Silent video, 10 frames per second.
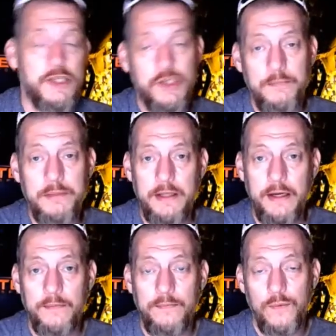I should be
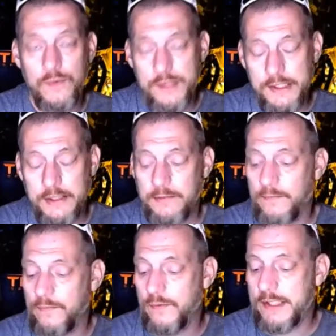there. We'll see.
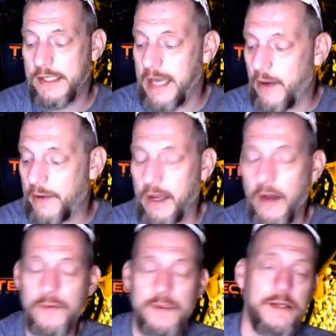We'll see how it
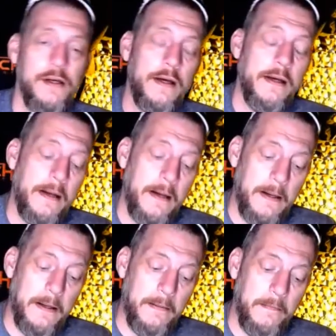goes.
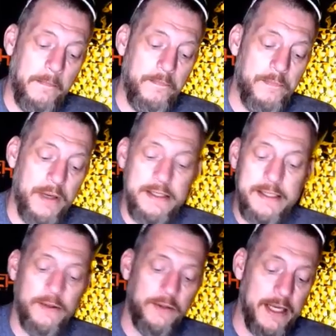Um, but
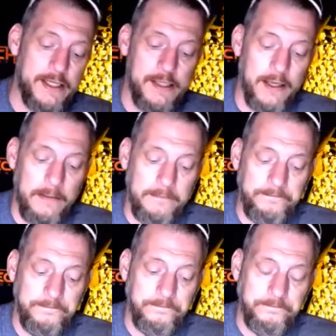until next
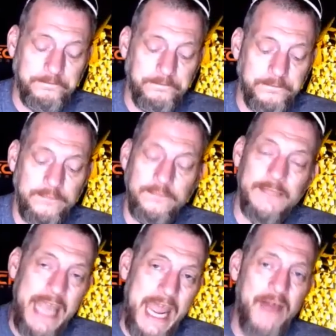time,
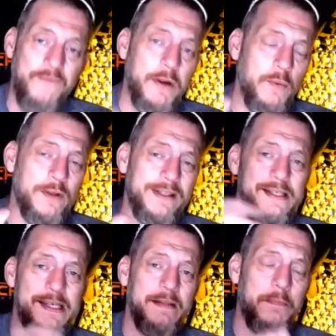everyone
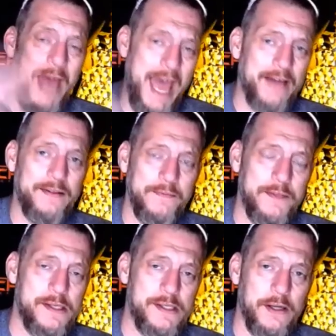that's in the path
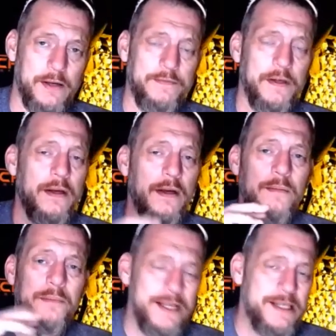of this stuff,
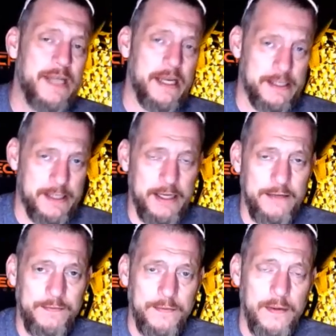please stay
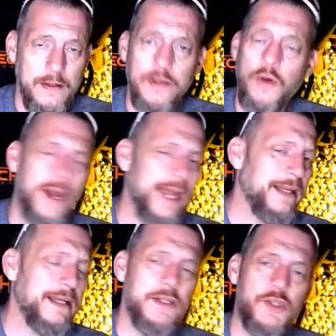safe. Go
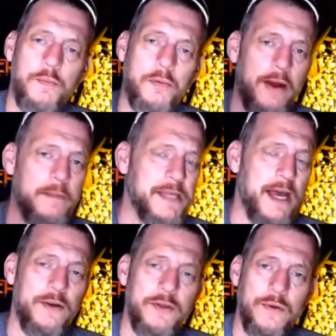ahead and get your preps
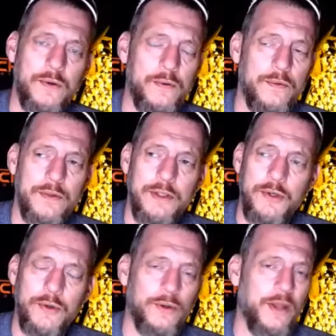out, your
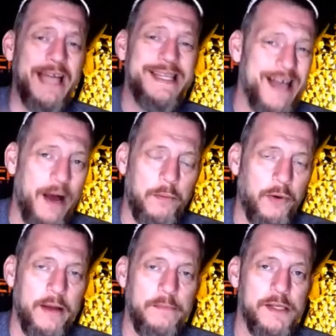your lights out
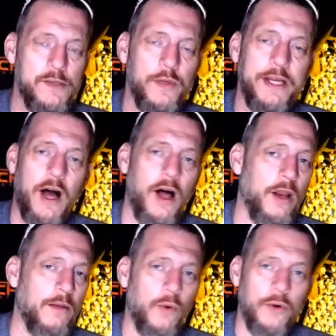preps, as we
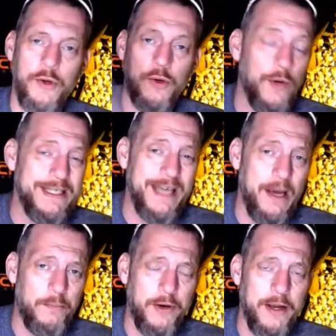call them, or your grid
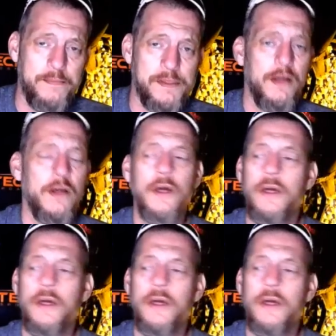down preps.